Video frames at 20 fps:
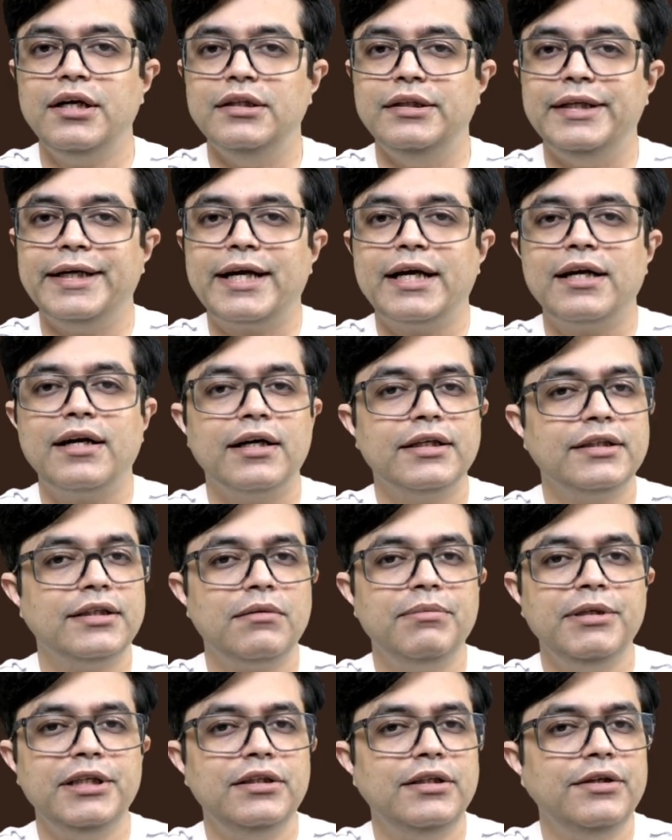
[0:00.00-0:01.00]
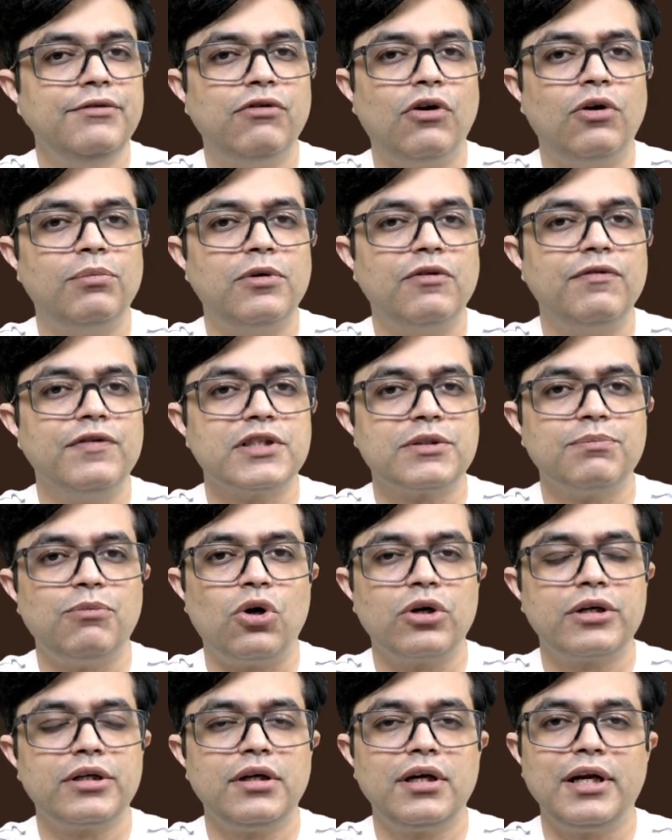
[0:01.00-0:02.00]
They can either be in the form of a
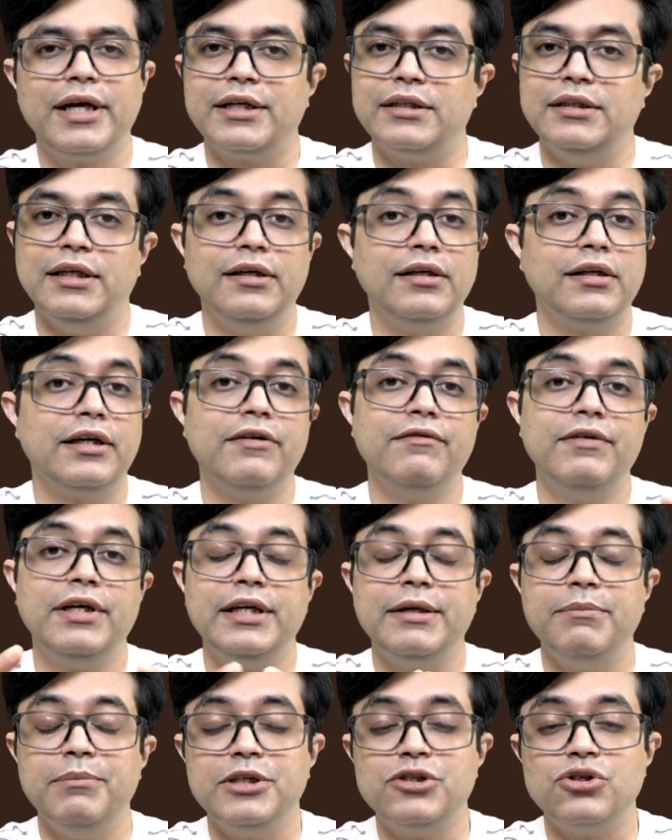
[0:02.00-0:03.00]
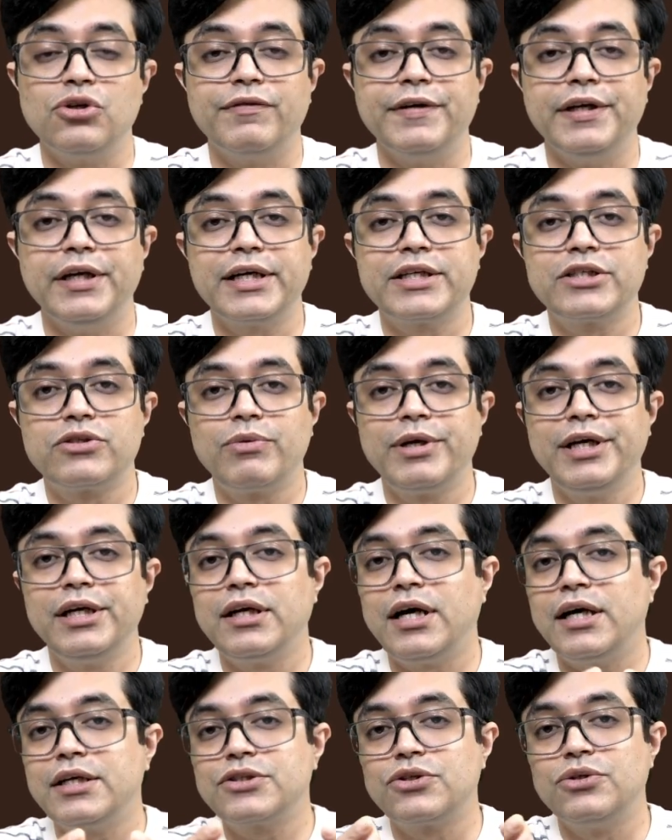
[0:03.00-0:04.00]
spotter, like they'll give an image of an X-ray
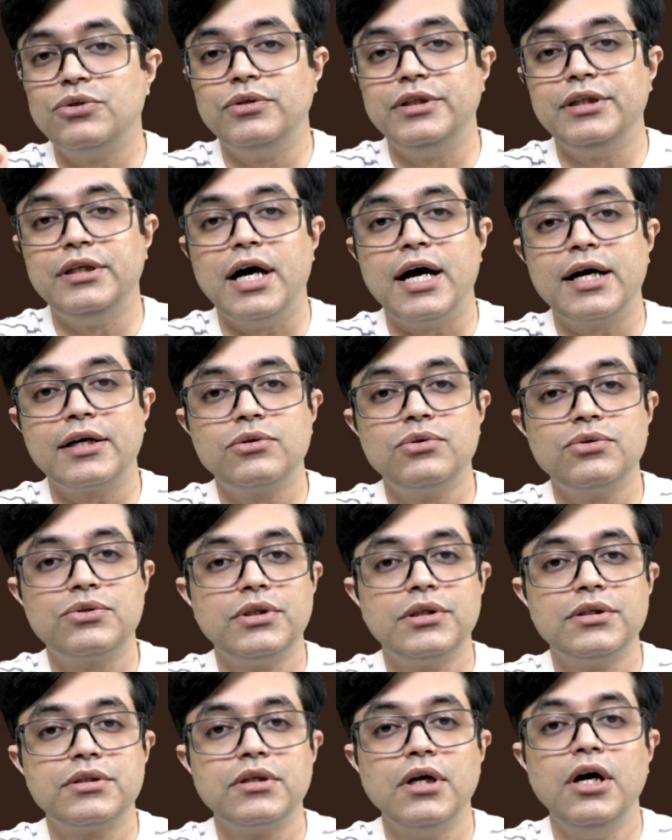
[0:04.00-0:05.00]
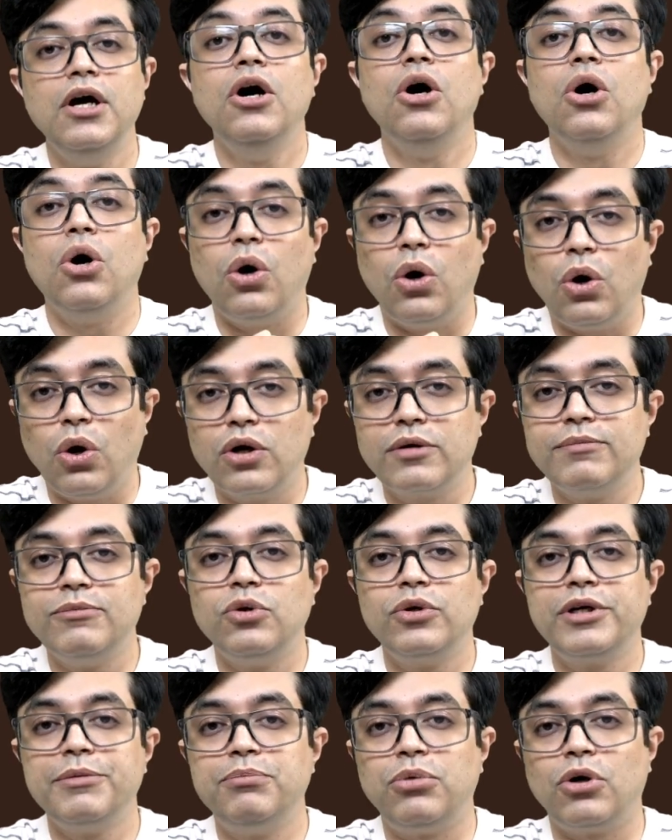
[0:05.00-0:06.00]
and ask you the diagnosis, or
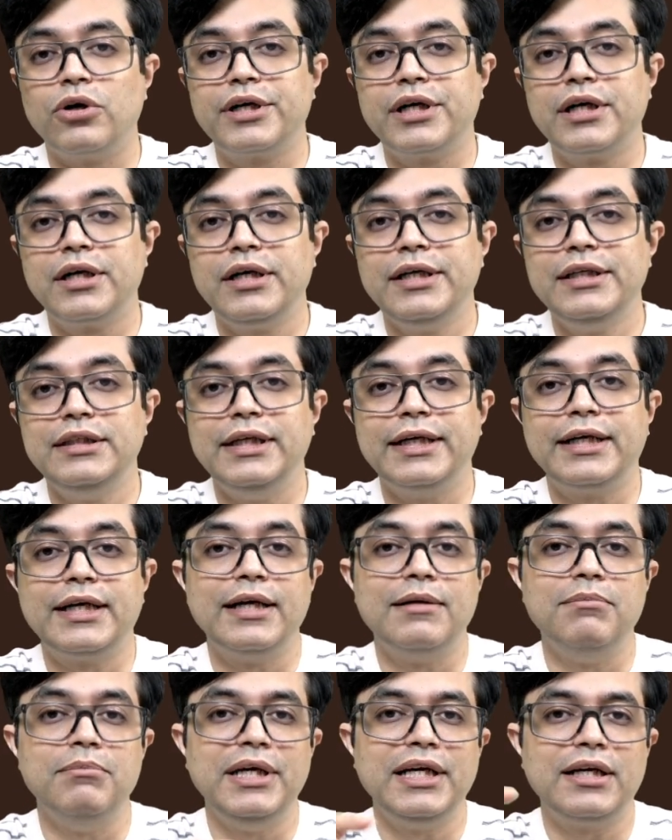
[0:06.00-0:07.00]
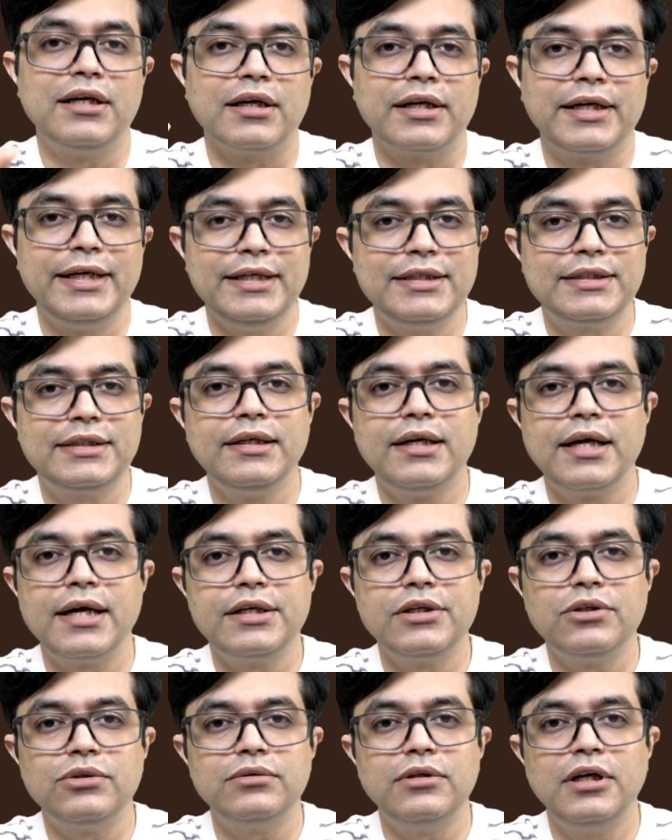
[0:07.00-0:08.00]
more importantly, they can make a case
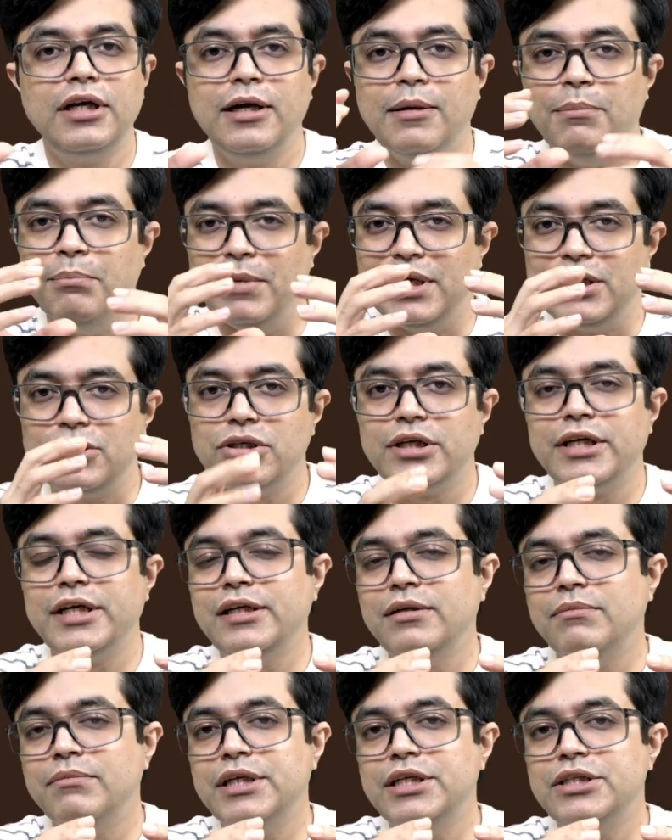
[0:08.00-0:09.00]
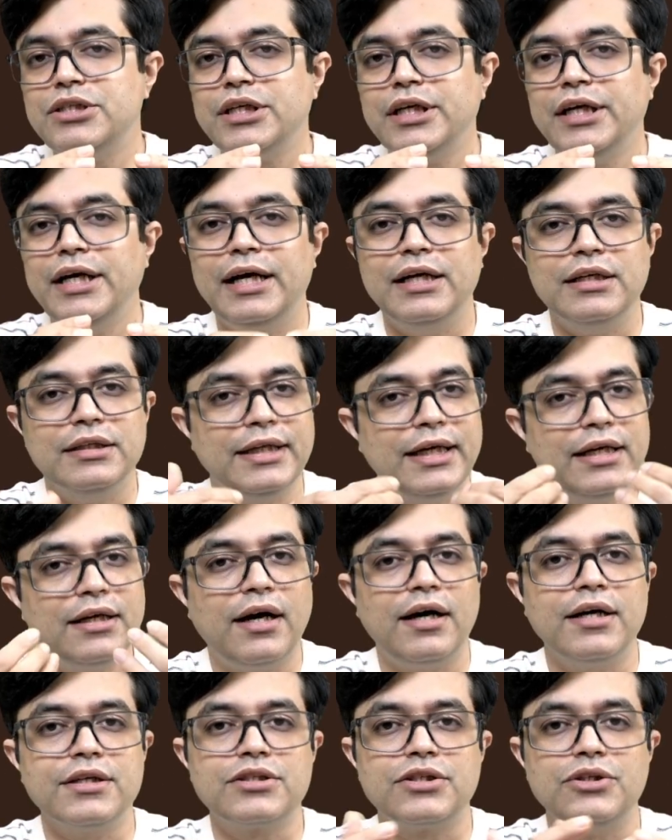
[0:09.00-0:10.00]
scenario, mention an image, and then
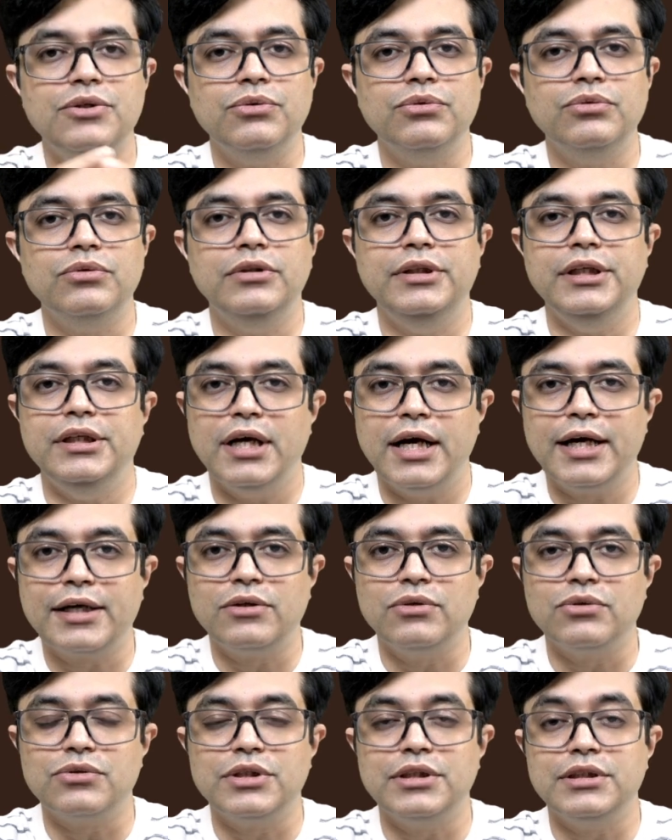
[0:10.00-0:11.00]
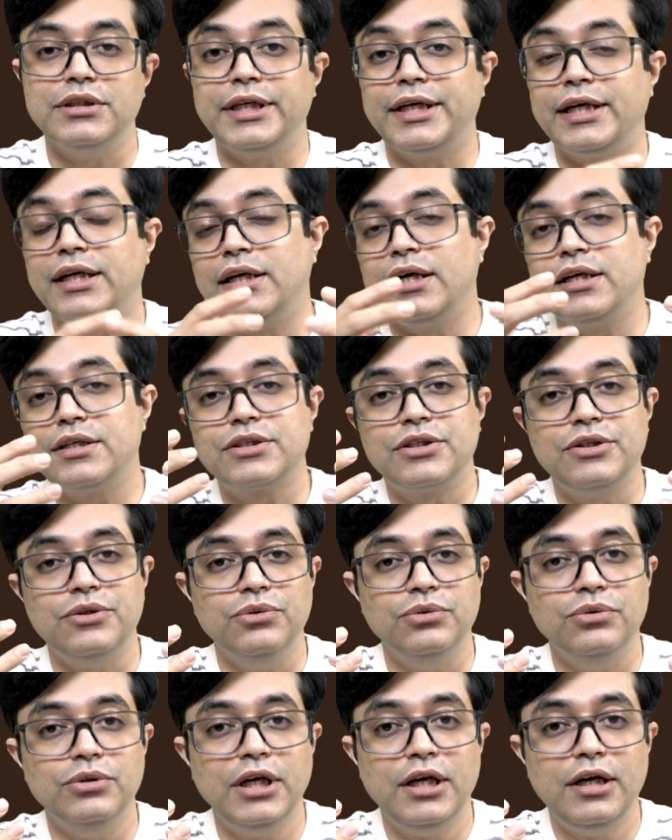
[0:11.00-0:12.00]
ask you the diagnosis. They can ask
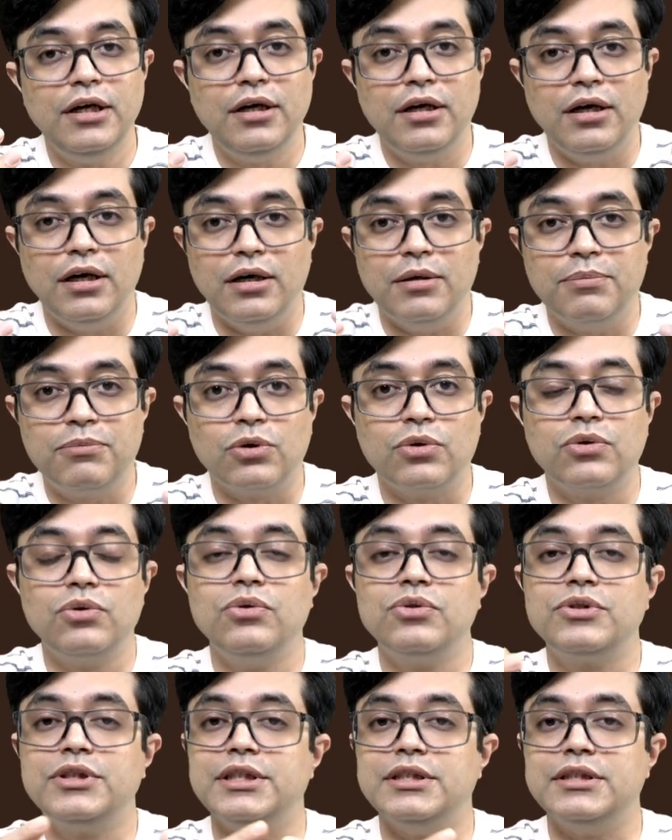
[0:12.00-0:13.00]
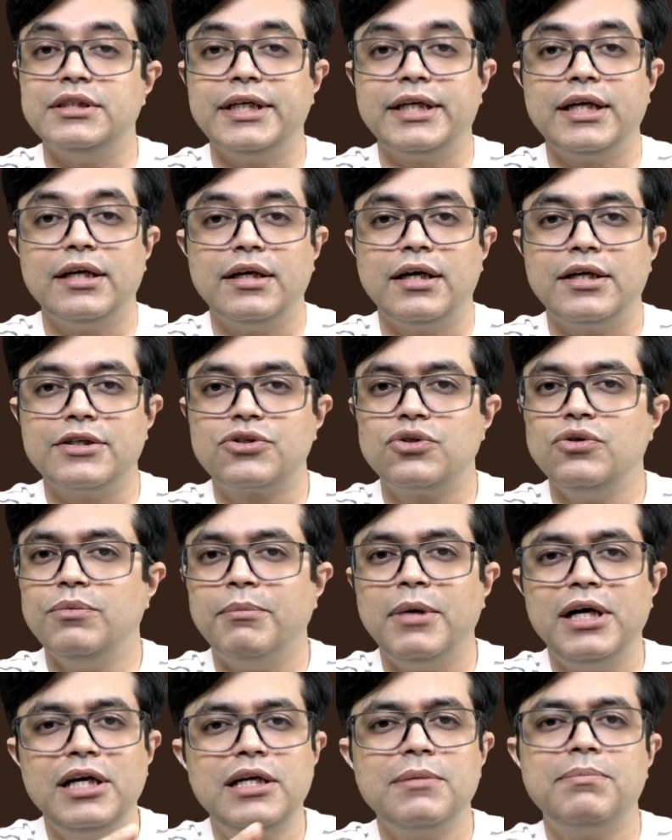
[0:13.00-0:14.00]
you prognosis. They can ask you
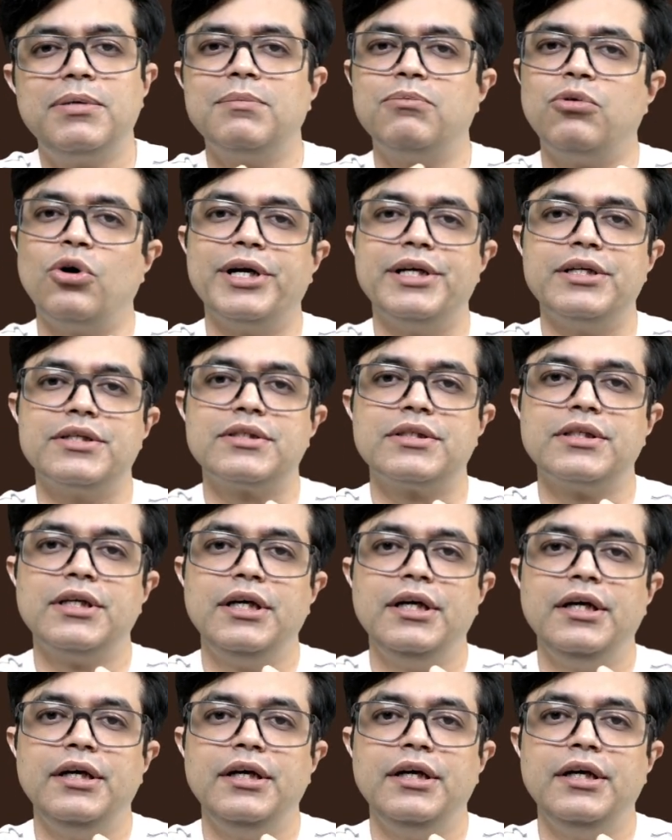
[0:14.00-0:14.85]
multiple points.